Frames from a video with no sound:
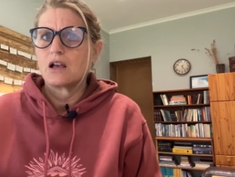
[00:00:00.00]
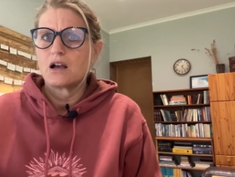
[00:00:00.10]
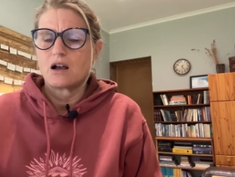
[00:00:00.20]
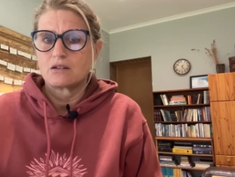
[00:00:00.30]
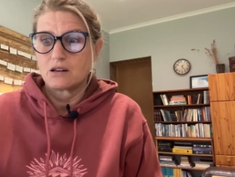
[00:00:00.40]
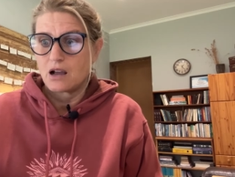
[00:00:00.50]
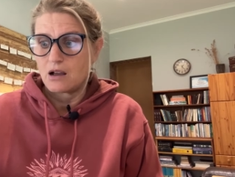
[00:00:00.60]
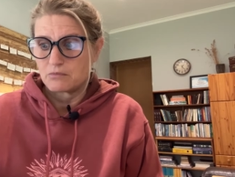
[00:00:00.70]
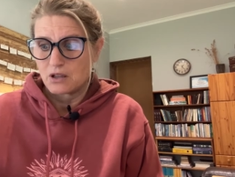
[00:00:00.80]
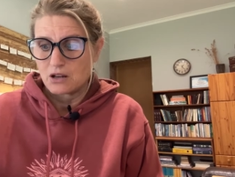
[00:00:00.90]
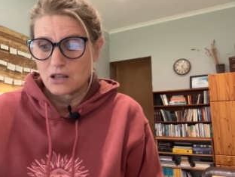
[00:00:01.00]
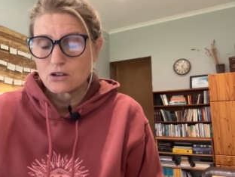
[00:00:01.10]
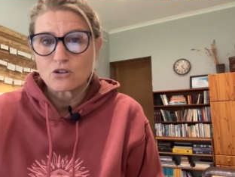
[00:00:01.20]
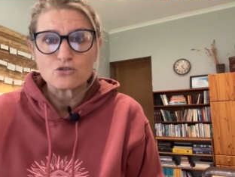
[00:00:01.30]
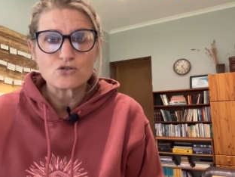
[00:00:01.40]
I'm going to
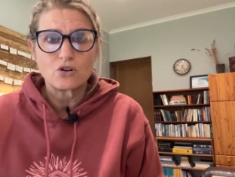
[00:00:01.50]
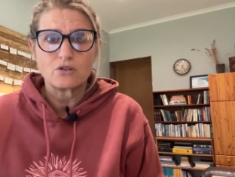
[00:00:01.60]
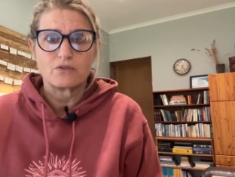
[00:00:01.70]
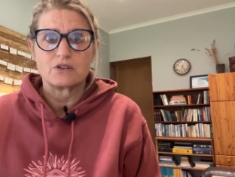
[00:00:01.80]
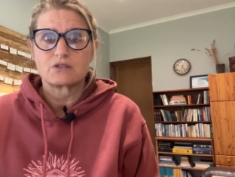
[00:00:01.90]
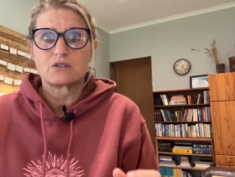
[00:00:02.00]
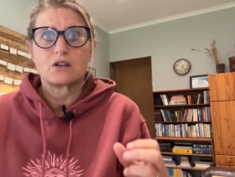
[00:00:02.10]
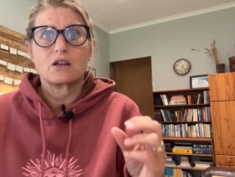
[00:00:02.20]
get control of this.